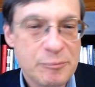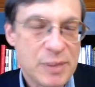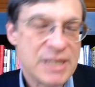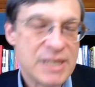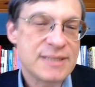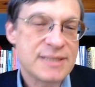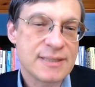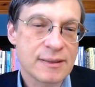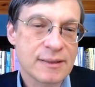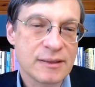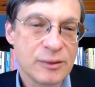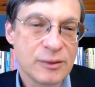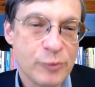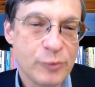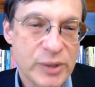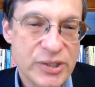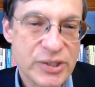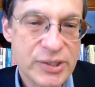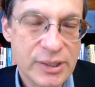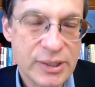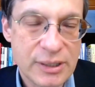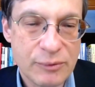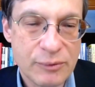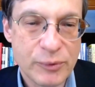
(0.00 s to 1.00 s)
basically we
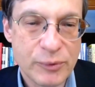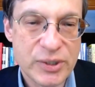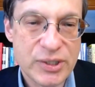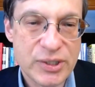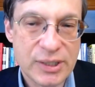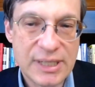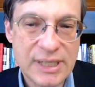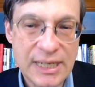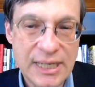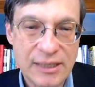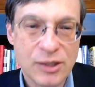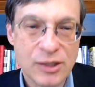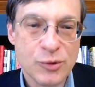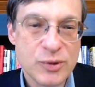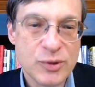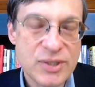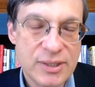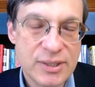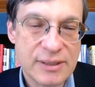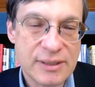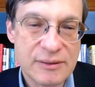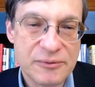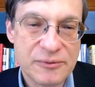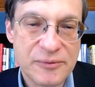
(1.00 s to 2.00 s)
should get
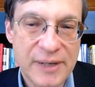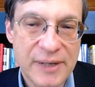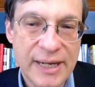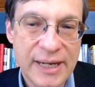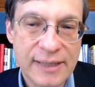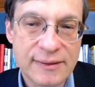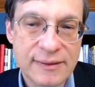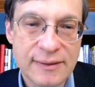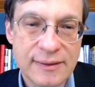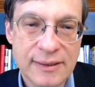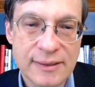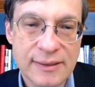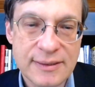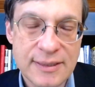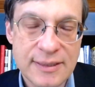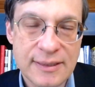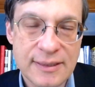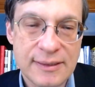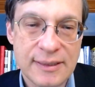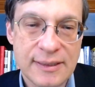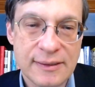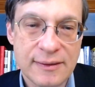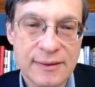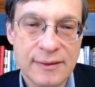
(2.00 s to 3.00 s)
used to the fact that
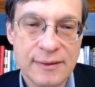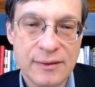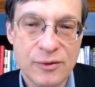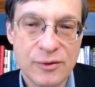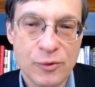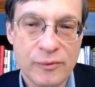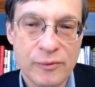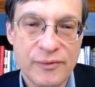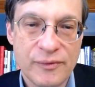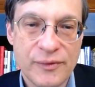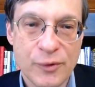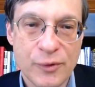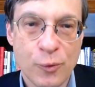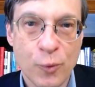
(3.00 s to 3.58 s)
the